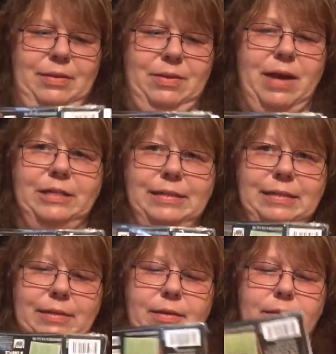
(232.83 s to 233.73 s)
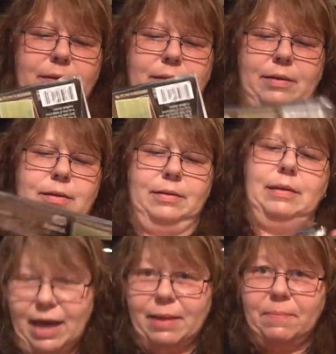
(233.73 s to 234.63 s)
you watching this?
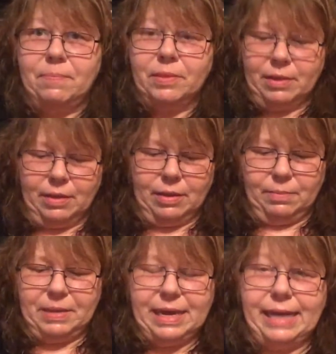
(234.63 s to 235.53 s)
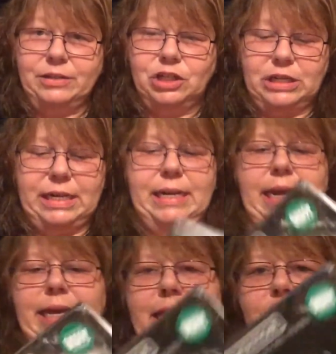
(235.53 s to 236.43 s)
I got a PhD and
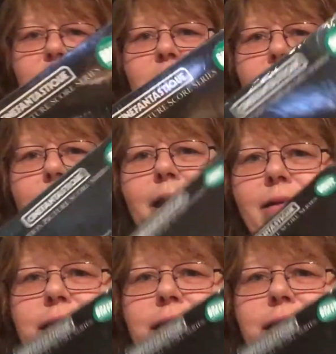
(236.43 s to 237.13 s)
I can't figure out how